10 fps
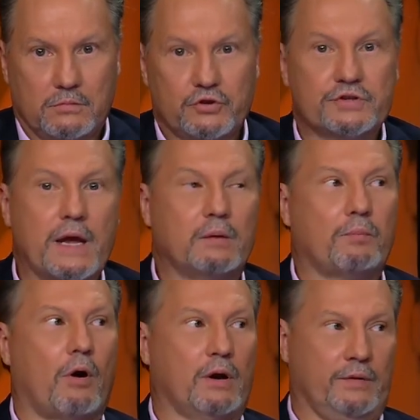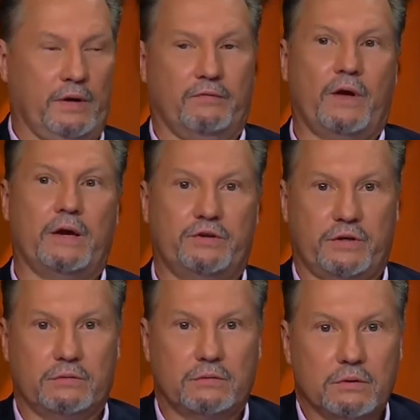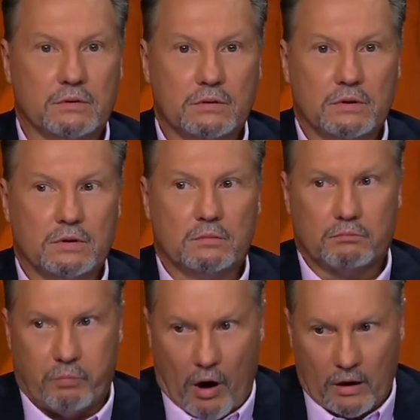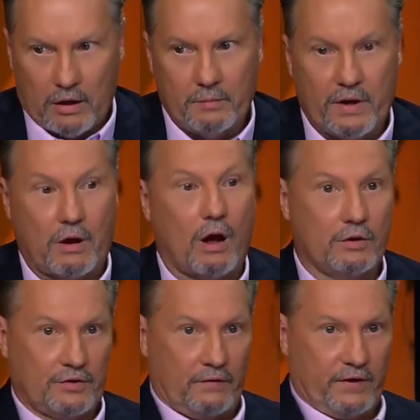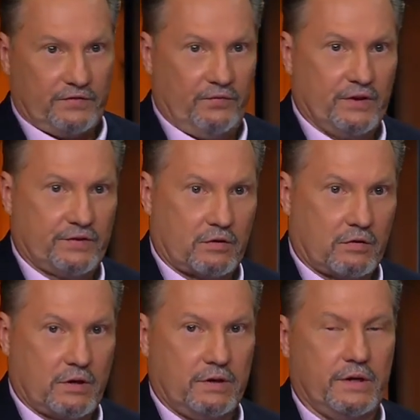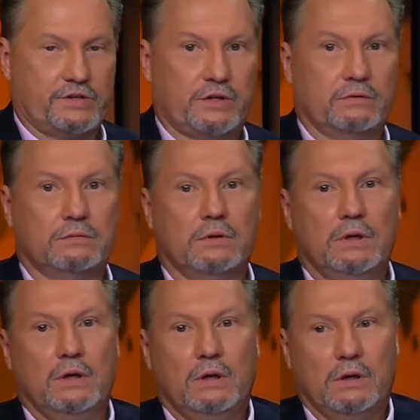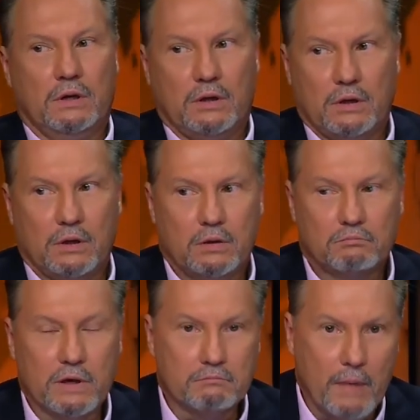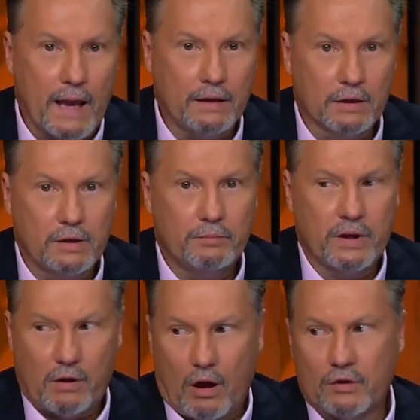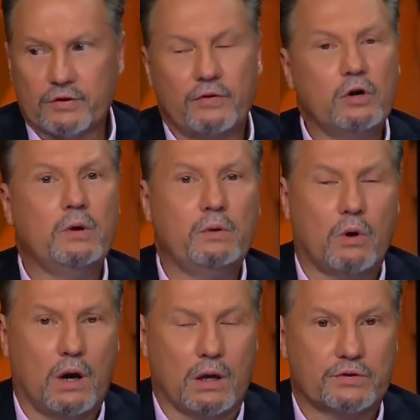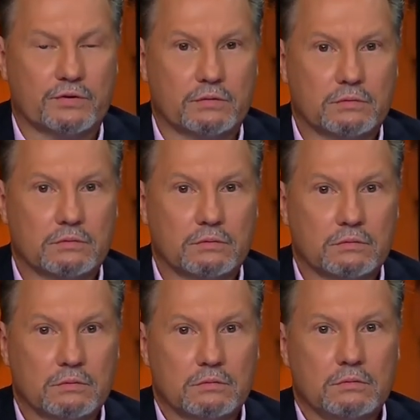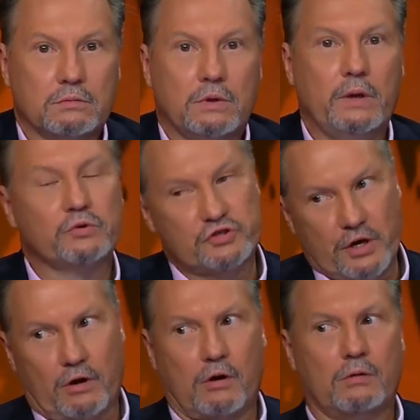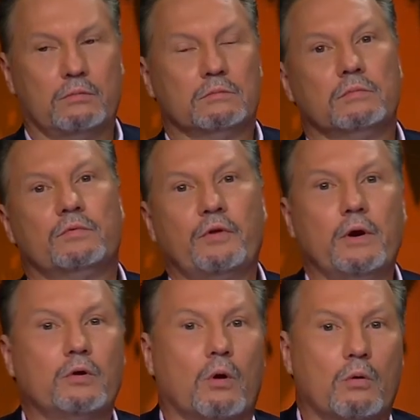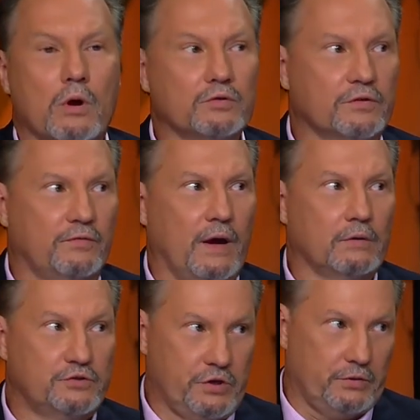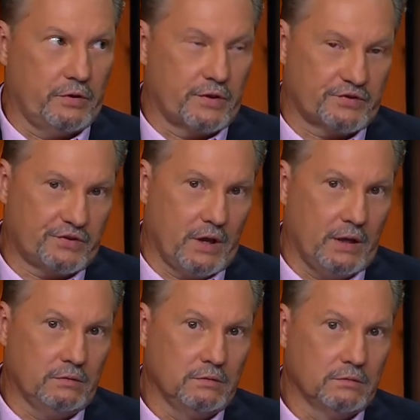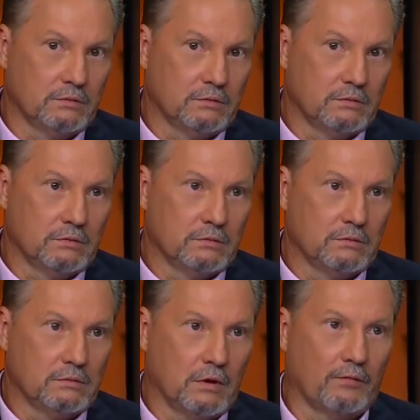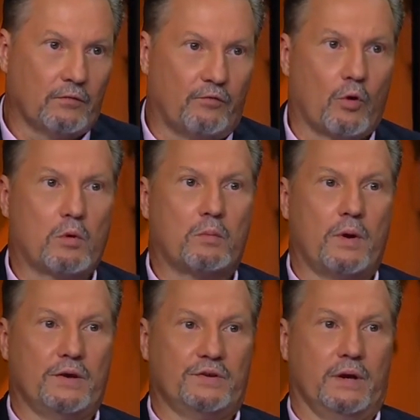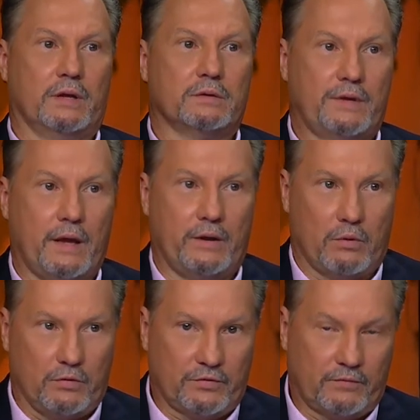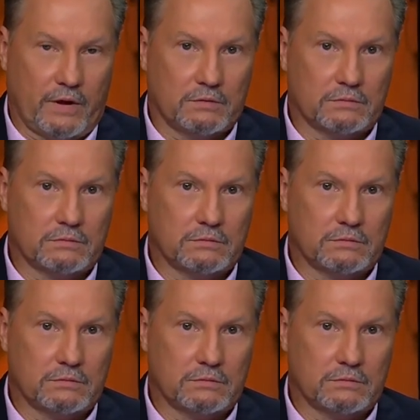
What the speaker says: to take part in the invasion, partly because of his physical condition, but mainly because of who he was. He was General Theodore Roosevelt, Jr., the son of the former President Teddy Roosevelt.